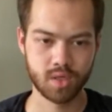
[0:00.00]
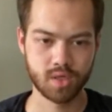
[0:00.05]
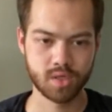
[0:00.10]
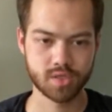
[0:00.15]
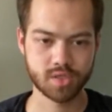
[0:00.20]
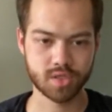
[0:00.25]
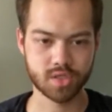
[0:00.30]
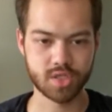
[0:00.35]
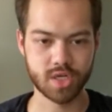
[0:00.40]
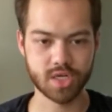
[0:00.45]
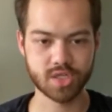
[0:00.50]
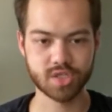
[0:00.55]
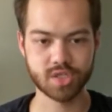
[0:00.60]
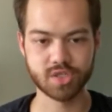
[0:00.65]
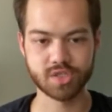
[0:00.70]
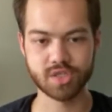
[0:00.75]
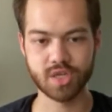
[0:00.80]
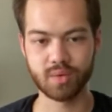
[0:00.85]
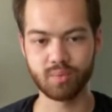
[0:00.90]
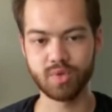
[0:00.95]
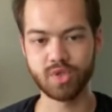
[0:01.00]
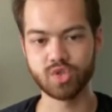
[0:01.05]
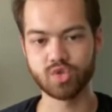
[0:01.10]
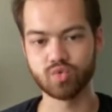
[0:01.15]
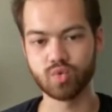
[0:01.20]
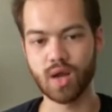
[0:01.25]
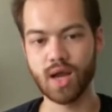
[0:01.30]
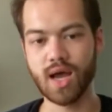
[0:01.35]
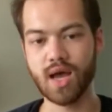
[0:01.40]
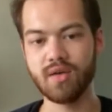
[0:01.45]
Suggestions that we
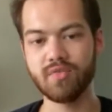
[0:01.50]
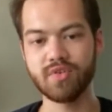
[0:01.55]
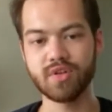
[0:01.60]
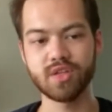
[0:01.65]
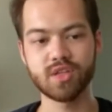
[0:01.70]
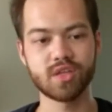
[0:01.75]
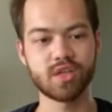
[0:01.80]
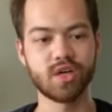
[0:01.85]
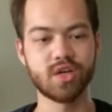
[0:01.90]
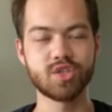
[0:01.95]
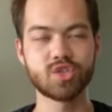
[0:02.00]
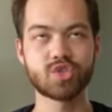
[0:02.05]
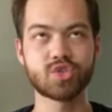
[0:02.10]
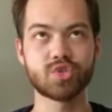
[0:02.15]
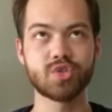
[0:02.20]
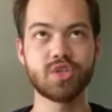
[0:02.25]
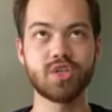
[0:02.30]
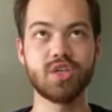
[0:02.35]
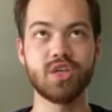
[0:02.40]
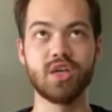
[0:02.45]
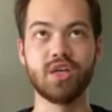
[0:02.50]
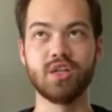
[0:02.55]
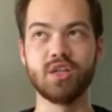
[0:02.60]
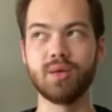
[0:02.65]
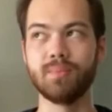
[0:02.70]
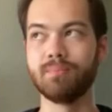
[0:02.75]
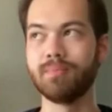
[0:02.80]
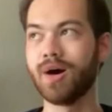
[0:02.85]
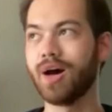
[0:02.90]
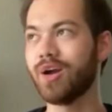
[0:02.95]
drive into the country and
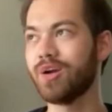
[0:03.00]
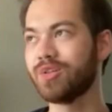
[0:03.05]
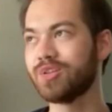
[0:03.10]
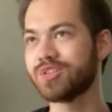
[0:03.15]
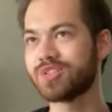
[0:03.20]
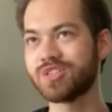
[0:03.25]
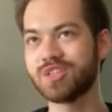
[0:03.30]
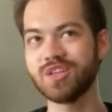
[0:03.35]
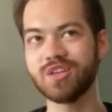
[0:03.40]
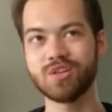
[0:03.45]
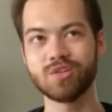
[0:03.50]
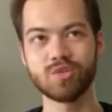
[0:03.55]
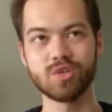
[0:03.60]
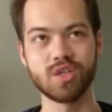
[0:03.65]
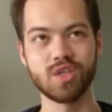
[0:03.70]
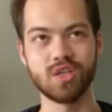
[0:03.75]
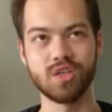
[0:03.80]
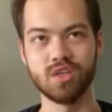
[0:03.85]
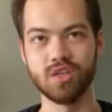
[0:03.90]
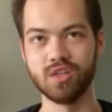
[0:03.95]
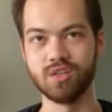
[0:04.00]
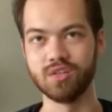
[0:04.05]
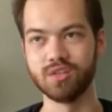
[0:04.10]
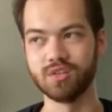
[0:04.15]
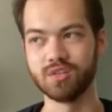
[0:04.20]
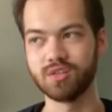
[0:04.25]
admire the scenery and